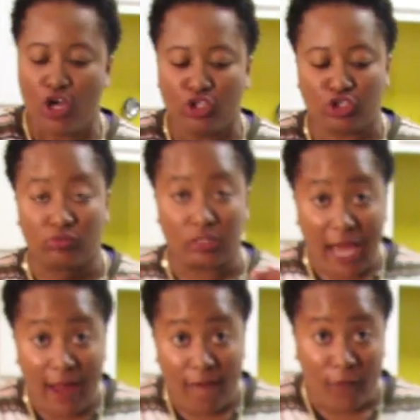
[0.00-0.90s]
So
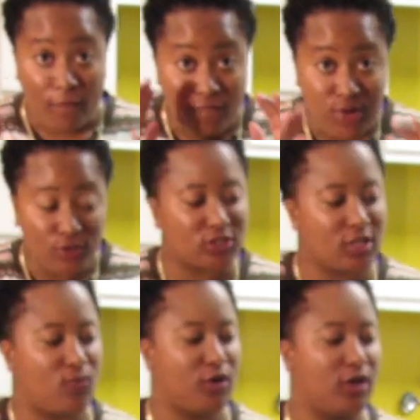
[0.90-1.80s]
now the first
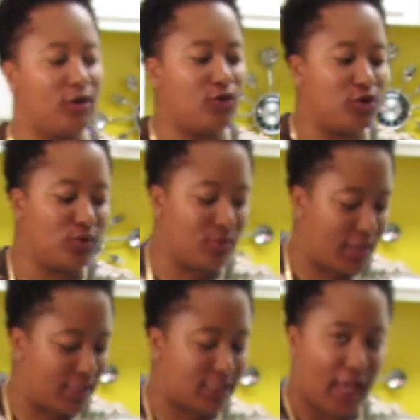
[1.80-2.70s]
thing we're gonna do
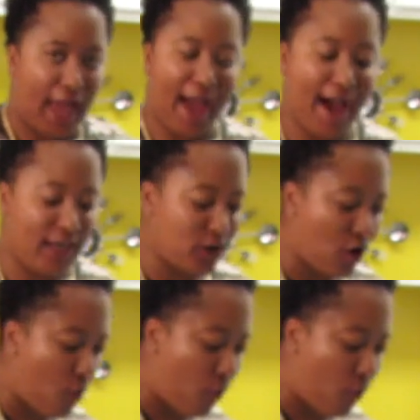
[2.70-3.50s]
is add in our